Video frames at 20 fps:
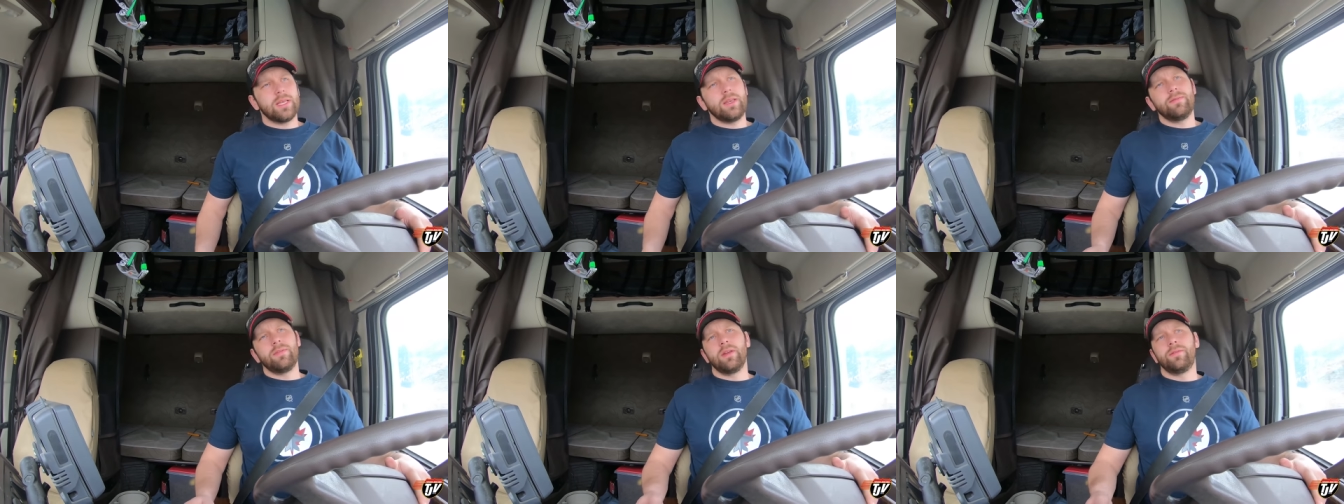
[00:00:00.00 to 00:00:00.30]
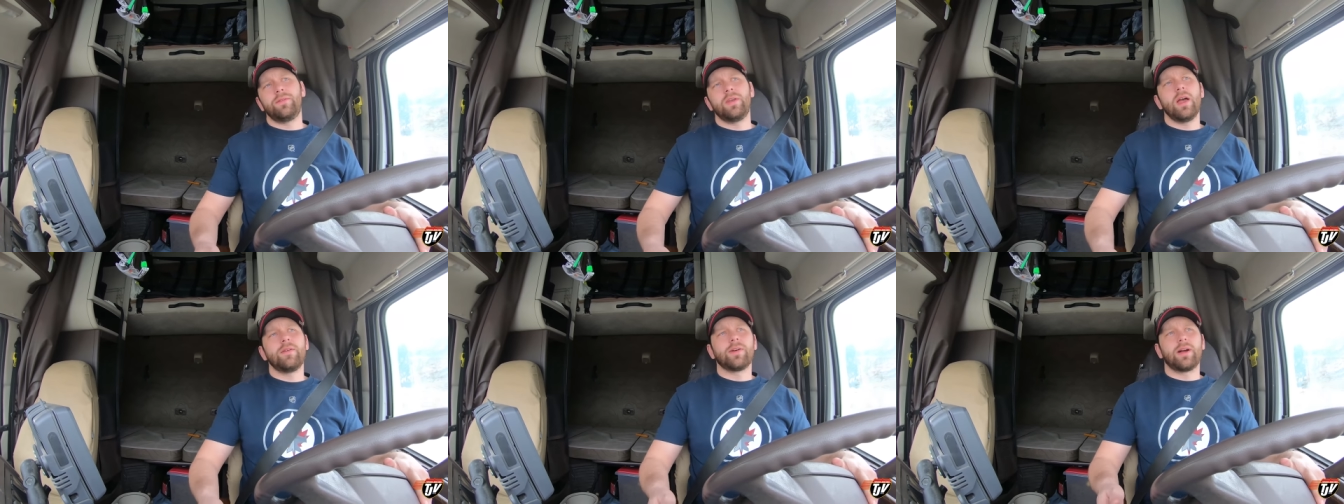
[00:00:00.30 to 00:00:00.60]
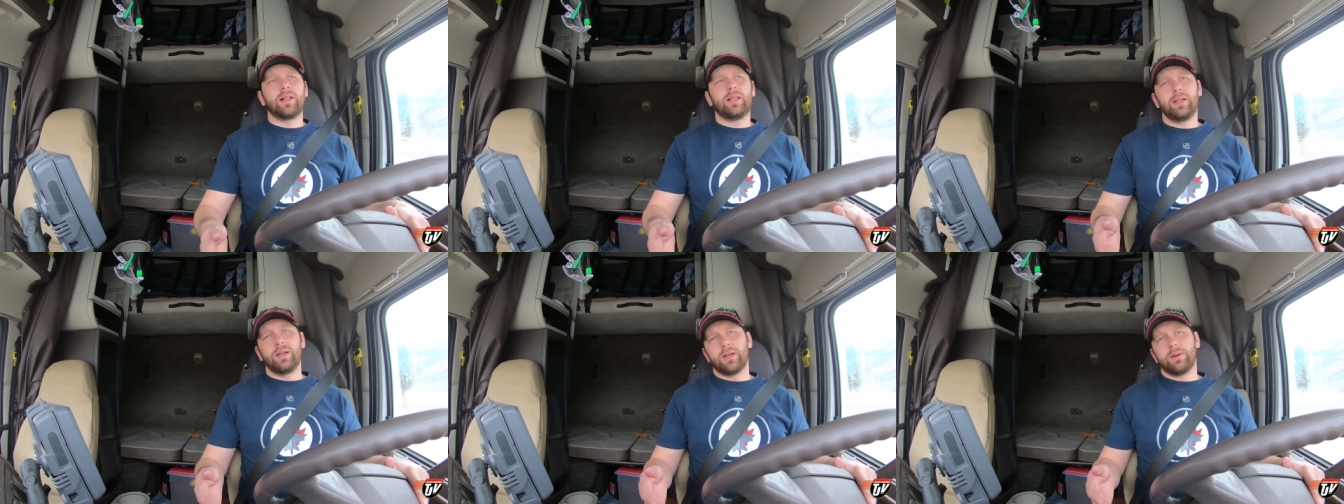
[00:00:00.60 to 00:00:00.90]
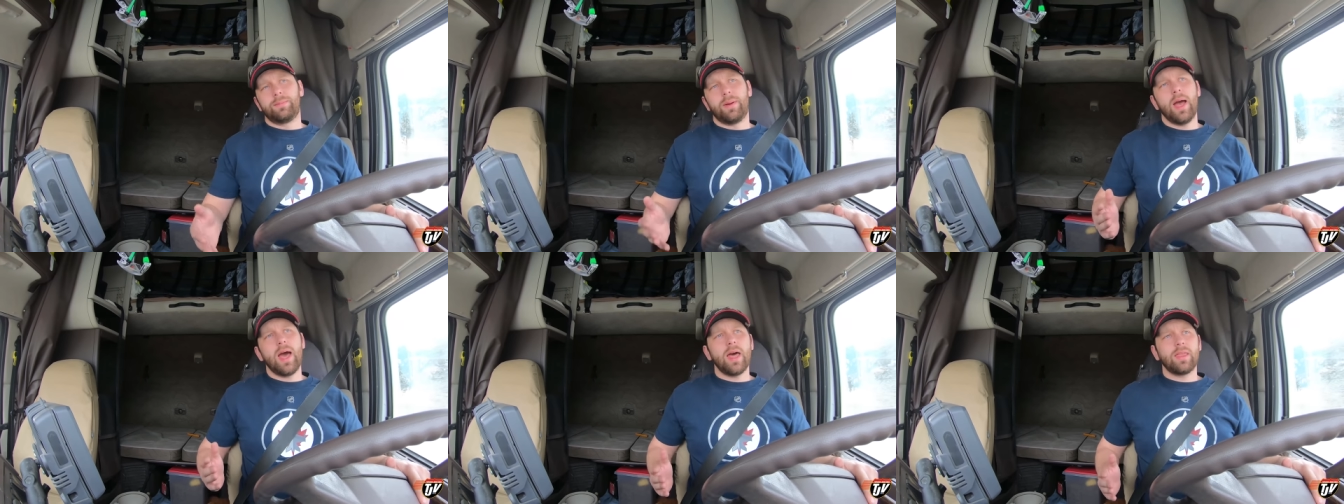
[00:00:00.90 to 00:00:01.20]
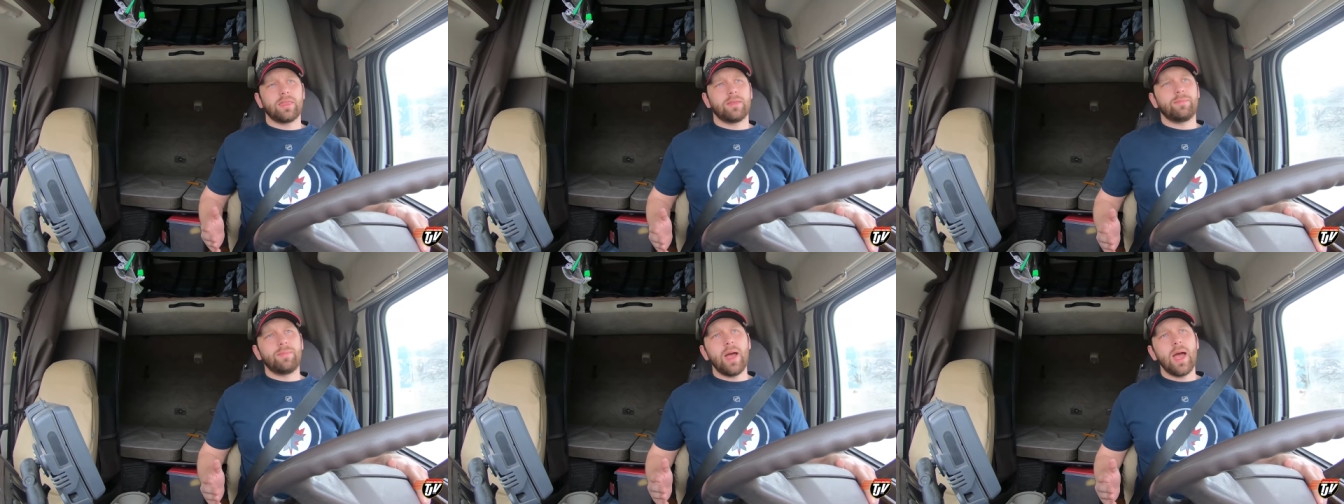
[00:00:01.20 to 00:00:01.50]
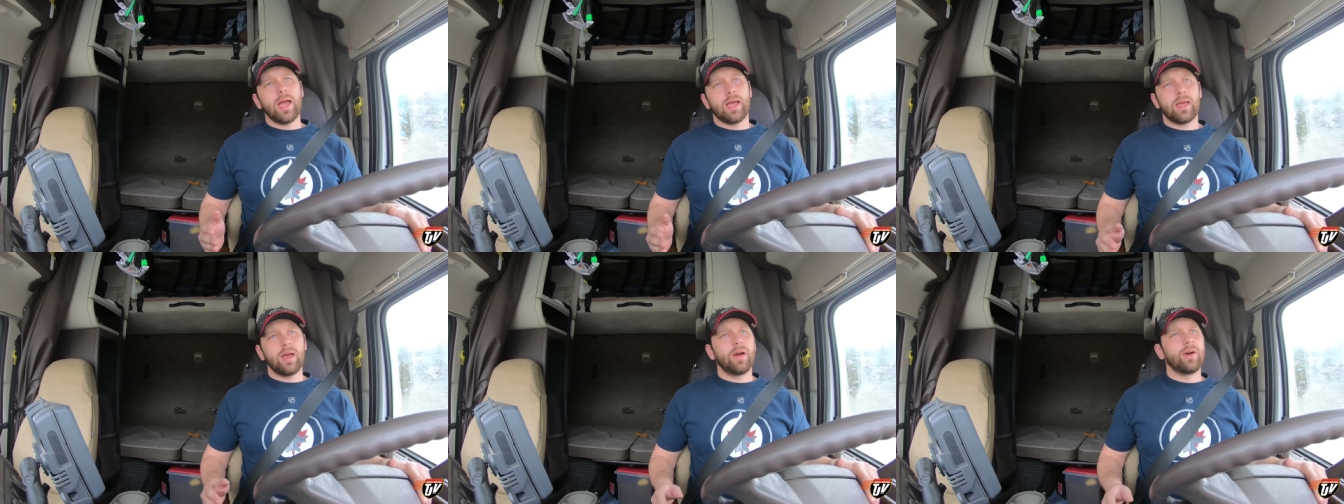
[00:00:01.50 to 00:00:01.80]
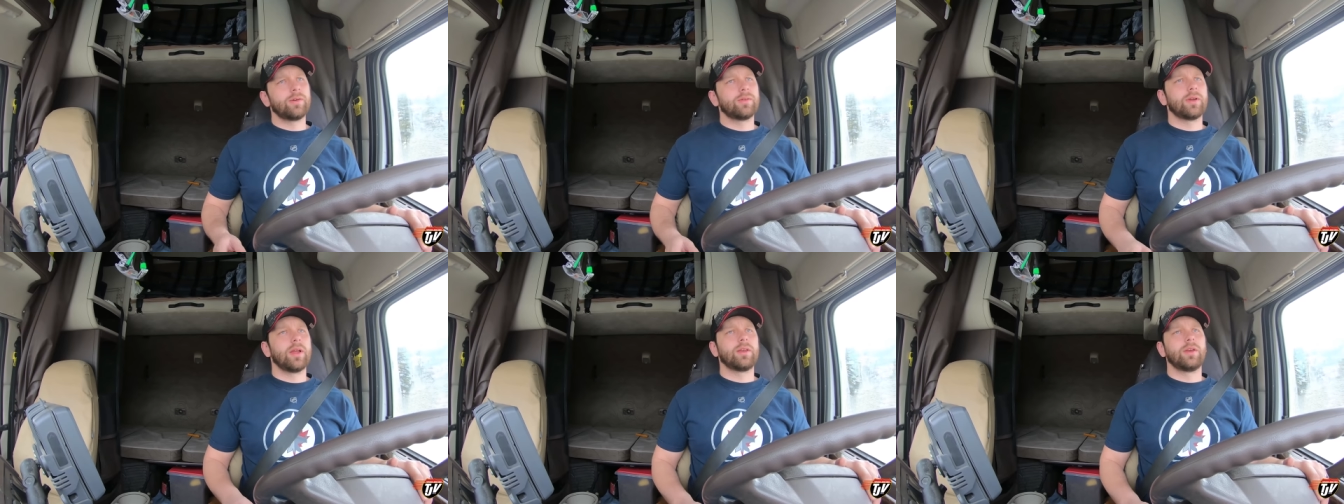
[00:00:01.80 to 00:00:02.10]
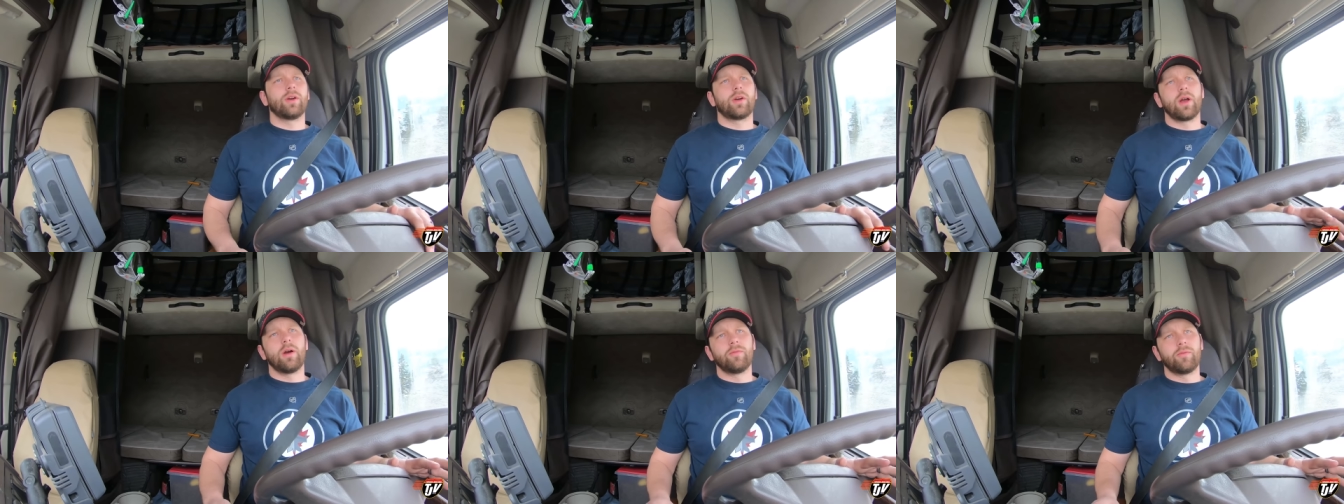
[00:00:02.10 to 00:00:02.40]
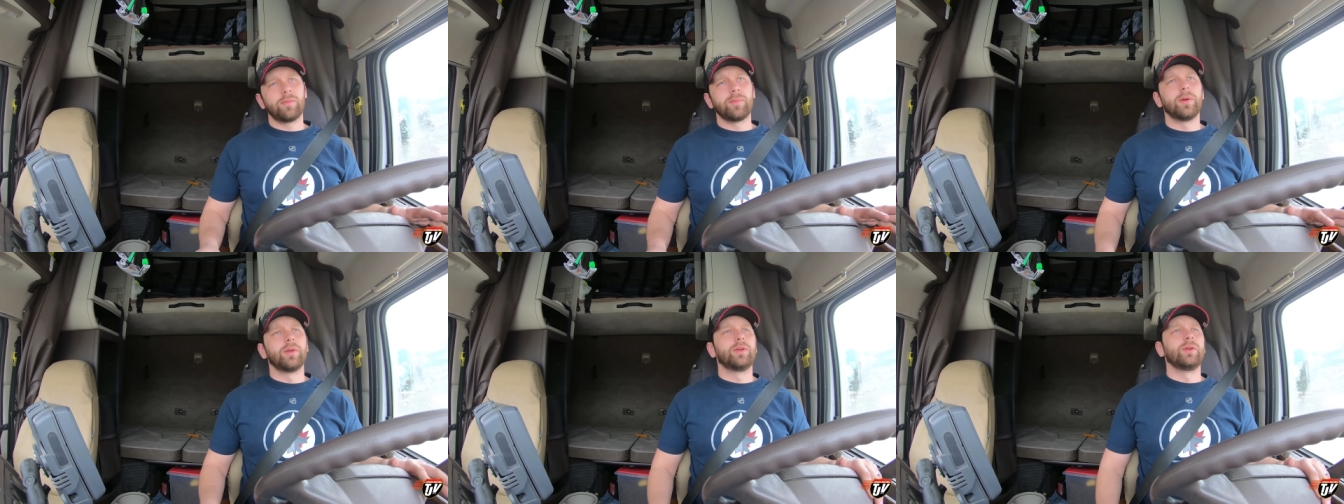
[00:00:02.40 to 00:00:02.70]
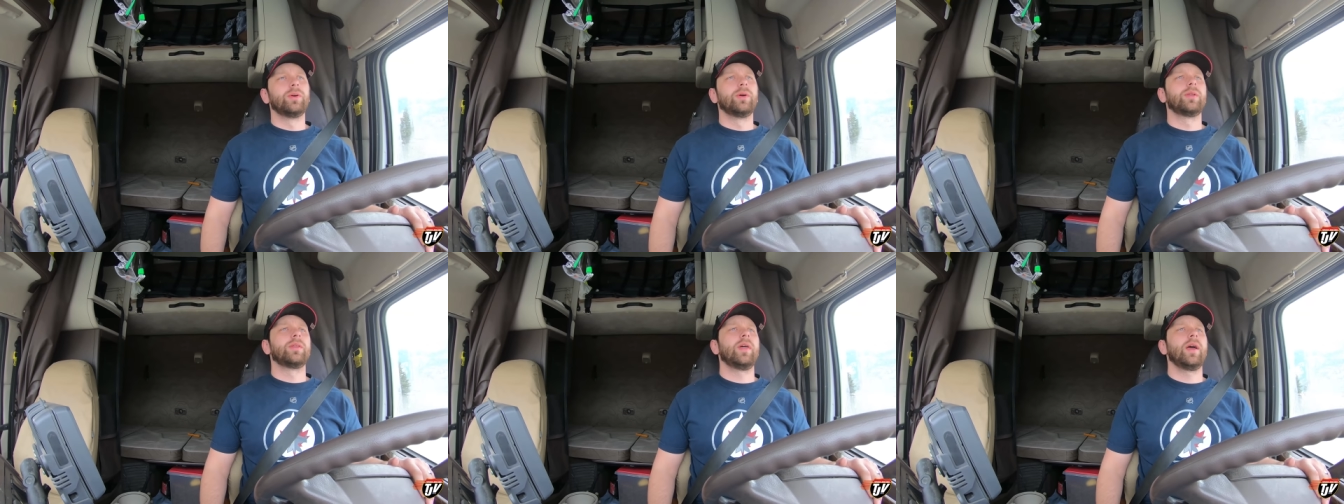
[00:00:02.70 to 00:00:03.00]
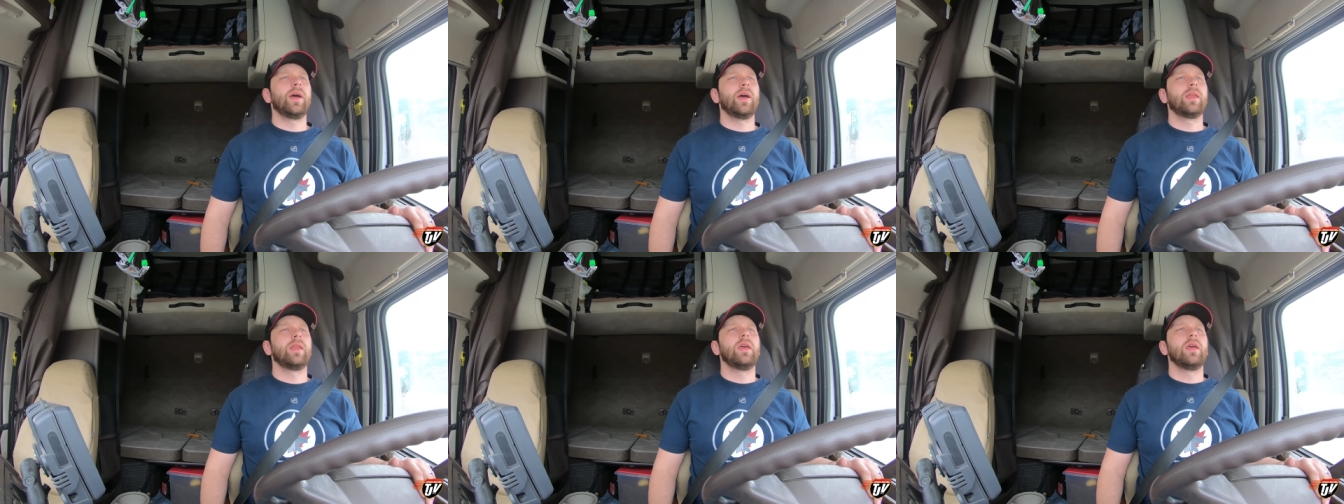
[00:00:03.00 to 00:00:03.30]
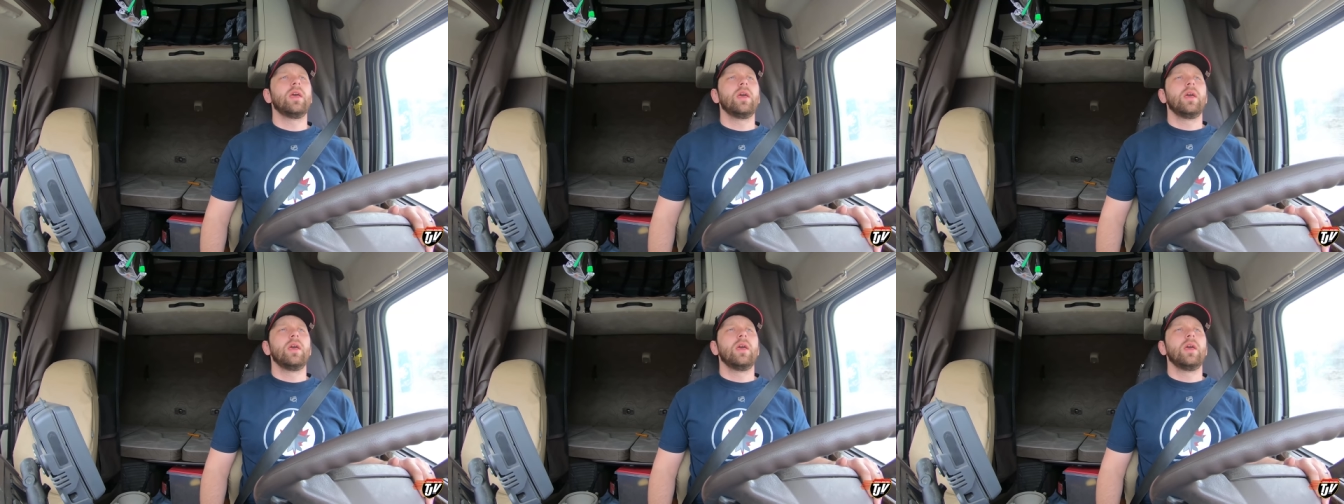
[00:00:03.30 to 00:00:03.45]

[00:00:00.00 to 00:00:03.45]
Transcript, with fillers: even if you have a clear path to back out and you're comfortable doing that.